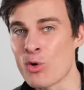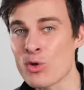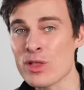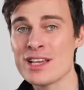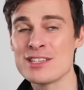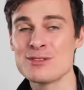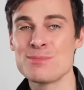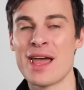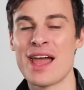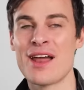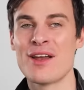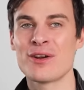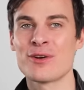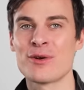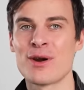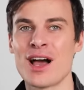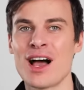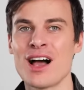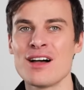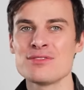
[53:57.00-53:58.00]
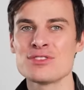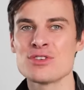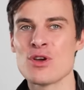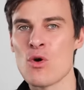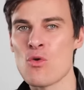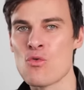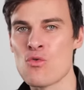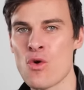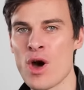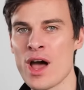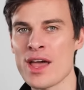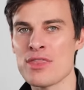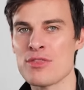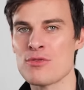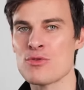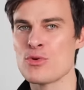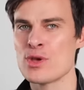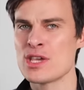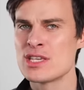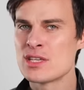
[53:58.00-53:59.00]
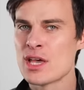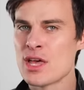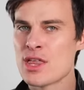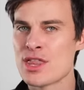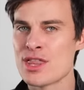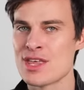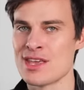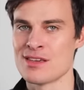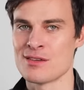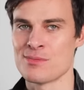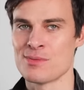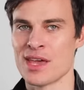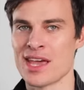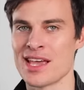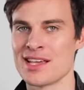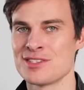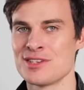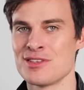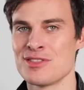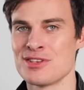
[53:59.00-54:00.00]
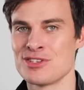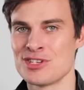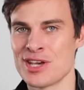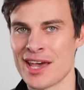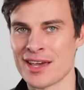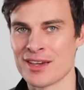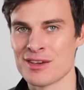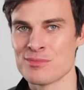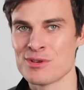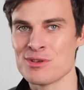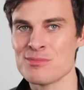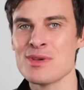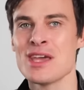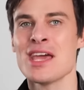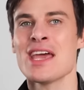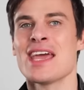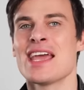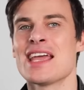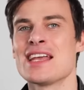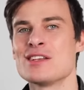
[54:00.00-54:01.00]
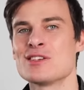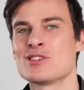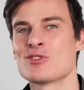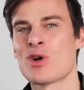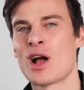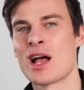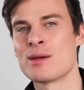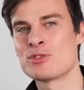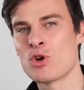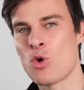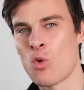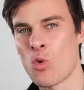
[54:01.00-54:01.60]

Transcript: all these paragraphs, right through his think piece in the Jacobin, he describes